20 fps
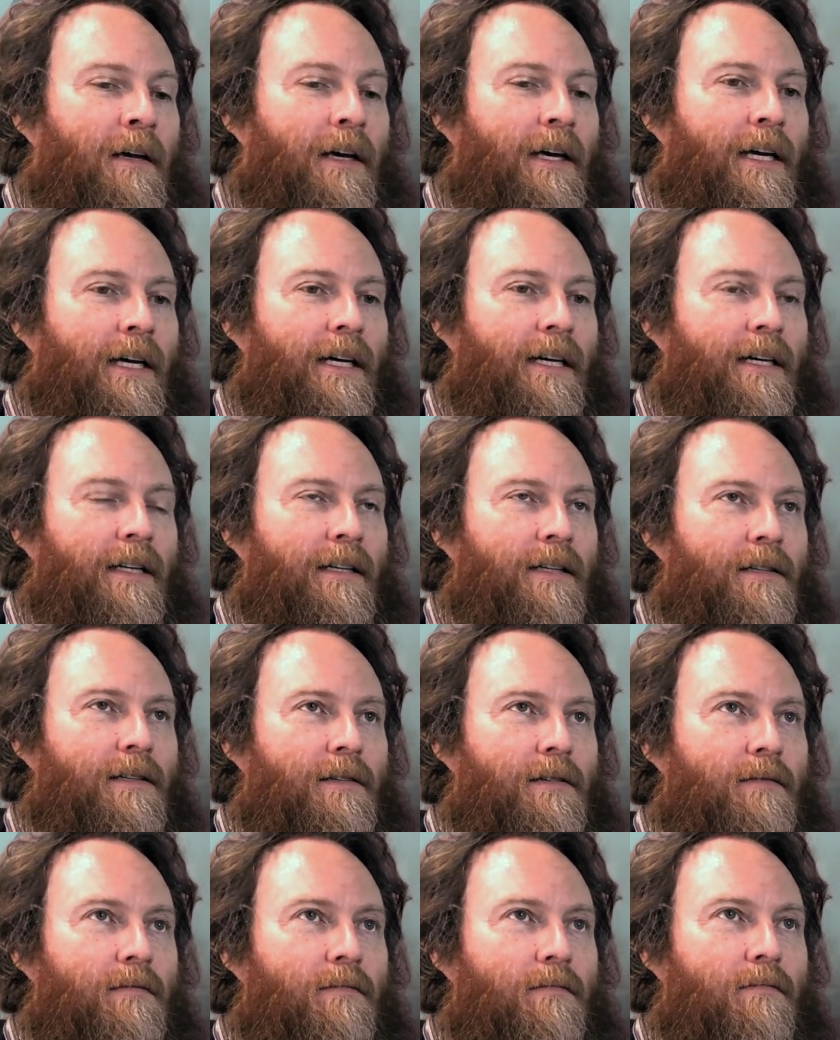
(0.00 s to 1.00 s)
And
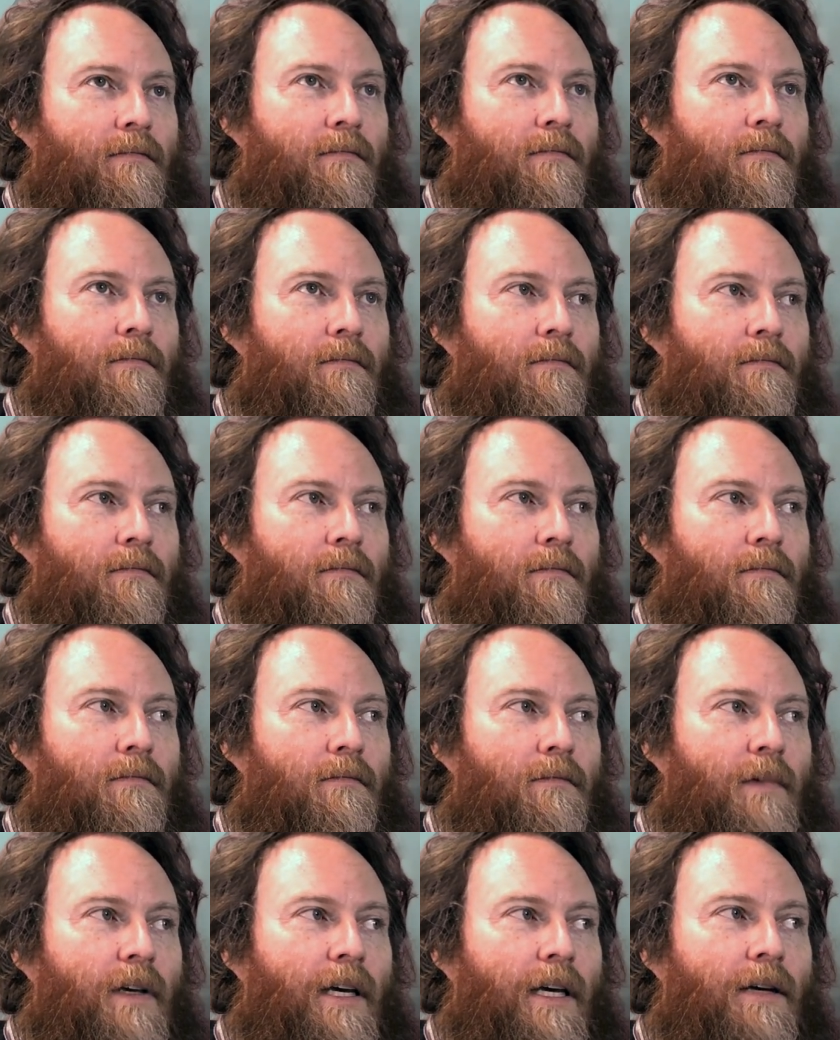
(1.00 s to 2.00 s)

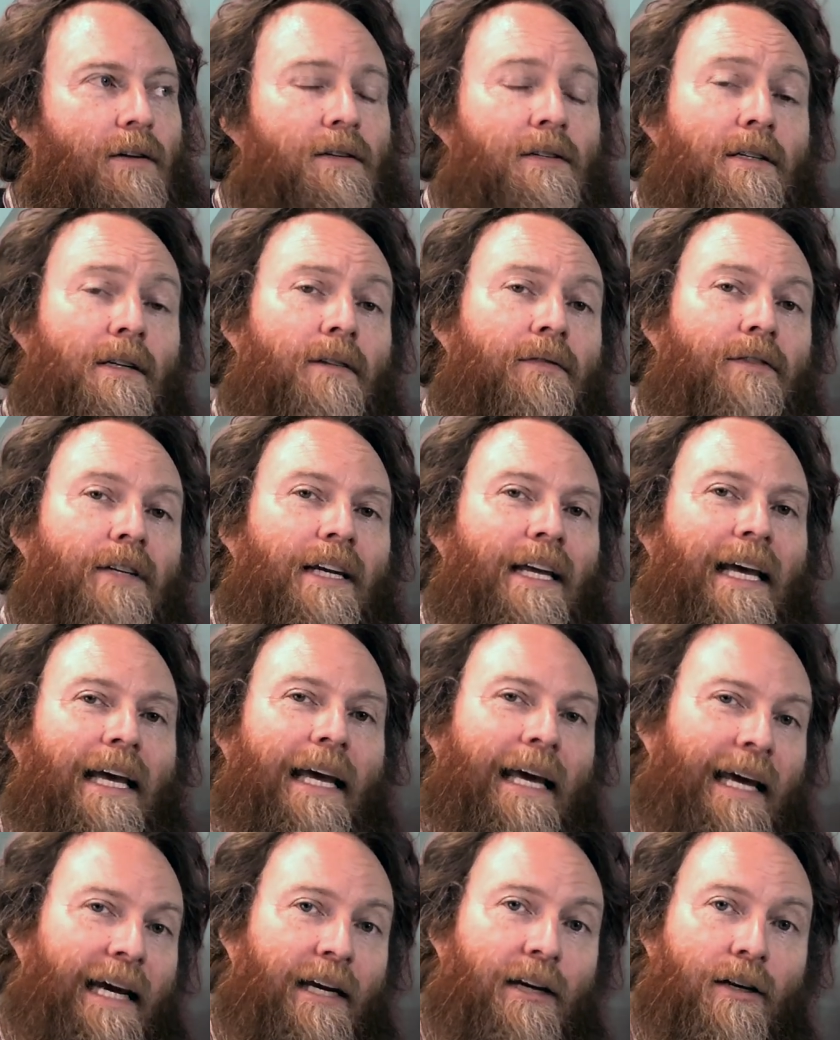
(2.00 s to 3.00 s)
get yourself an
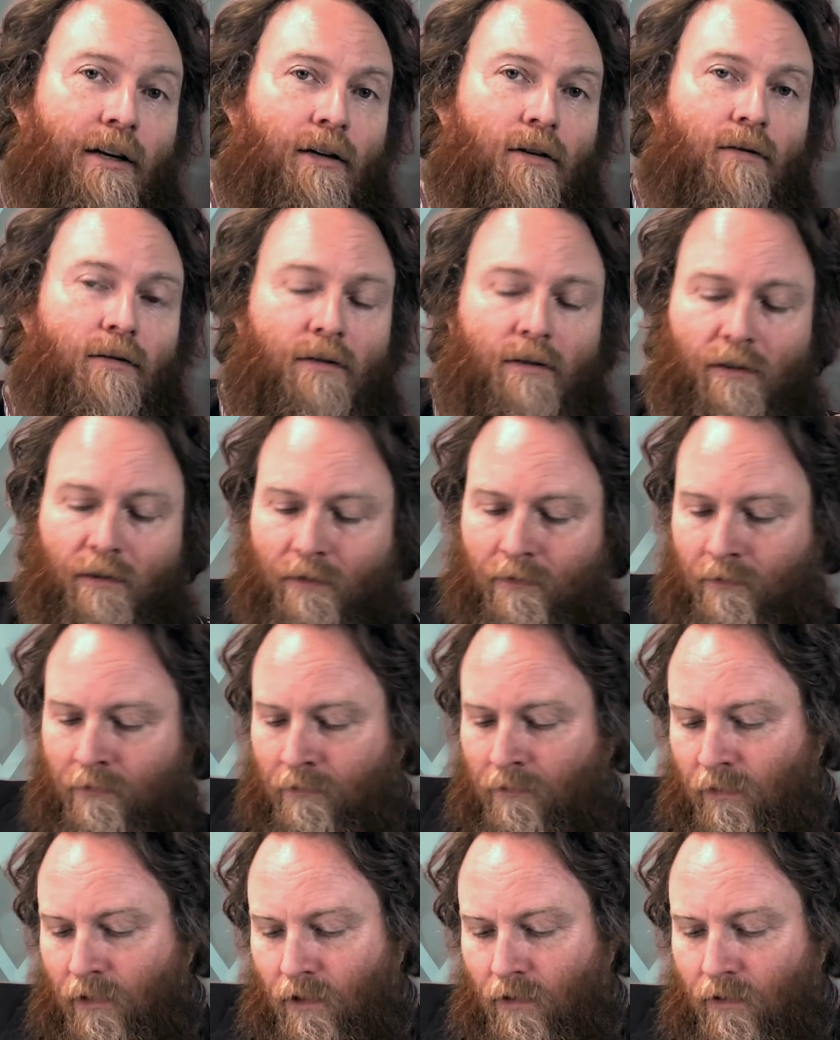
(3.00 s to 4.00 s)
A note
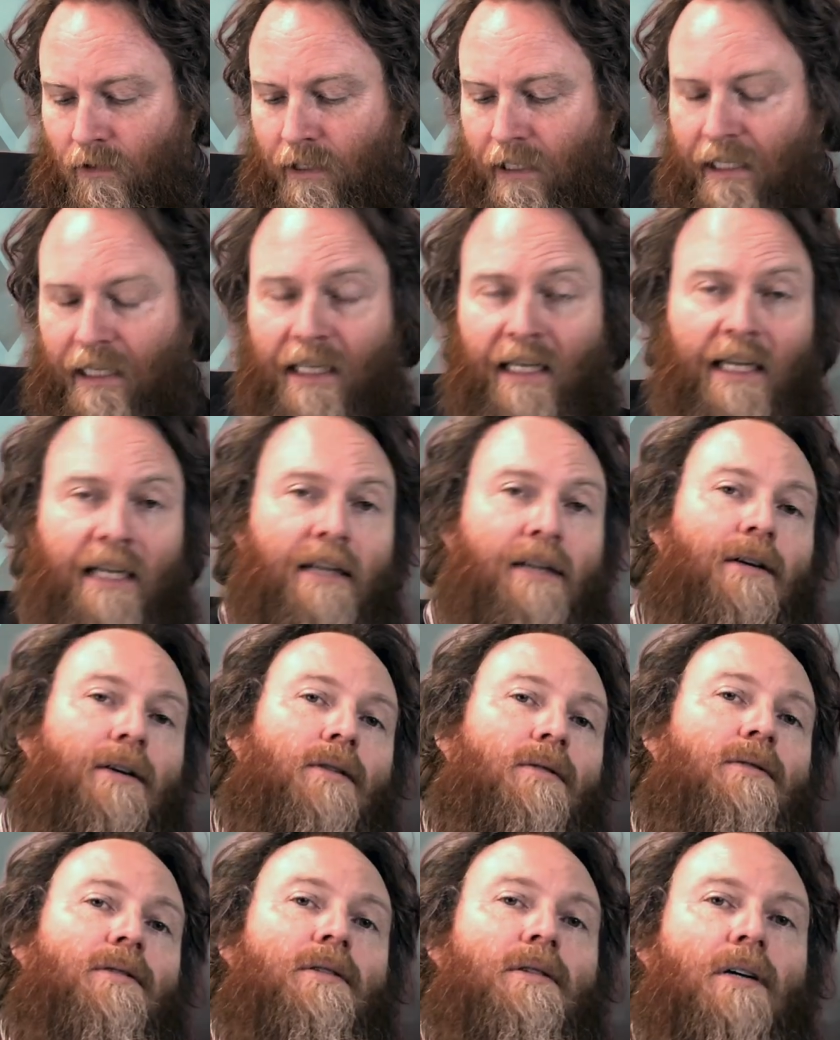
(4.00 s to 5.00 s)
or an E
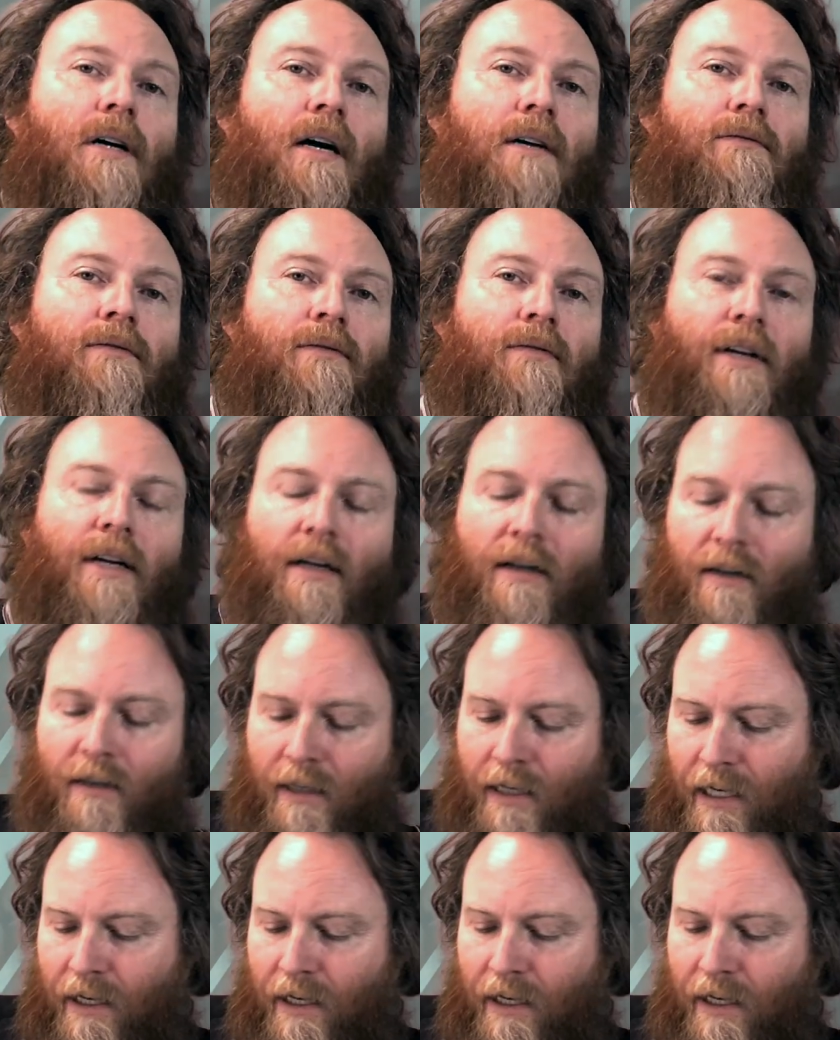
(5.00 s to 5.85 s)
note off of there.